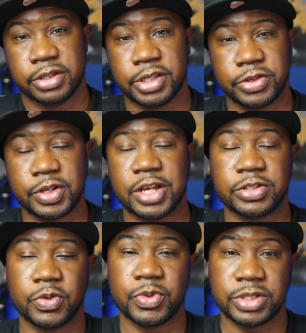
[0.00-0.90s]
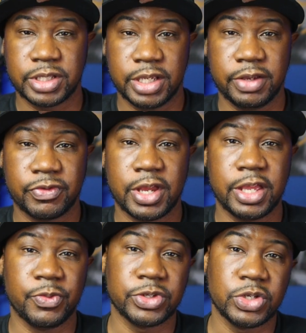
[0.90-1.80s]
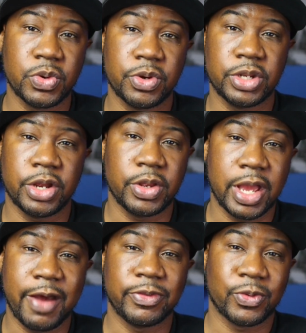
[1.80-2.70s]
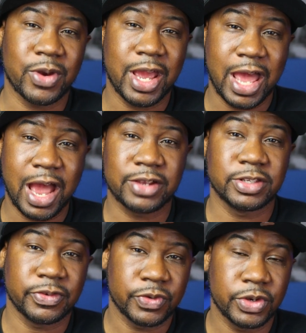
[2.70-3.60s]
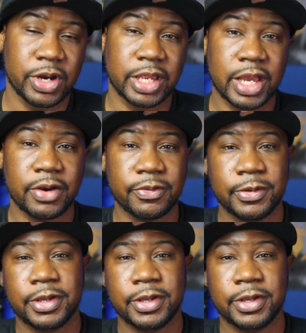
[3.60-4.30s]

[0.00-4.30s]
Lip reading: It's international receive, and once you go in there, you have to grant access for your account.